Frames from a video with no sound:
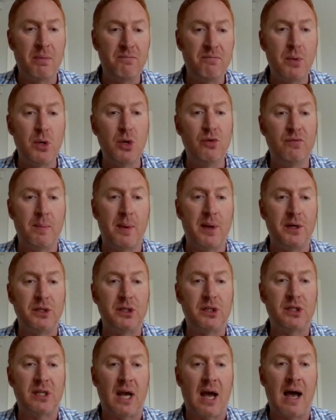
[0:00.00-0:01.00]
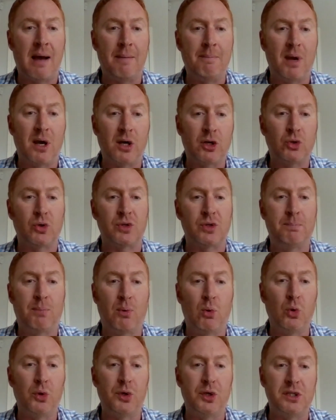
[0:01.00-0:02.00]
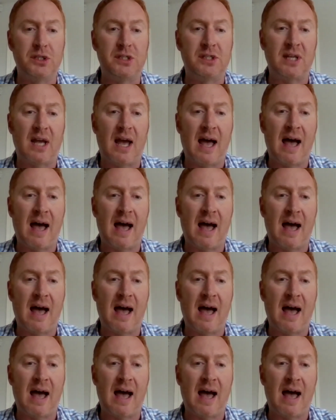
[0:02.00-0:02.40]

of movement across borders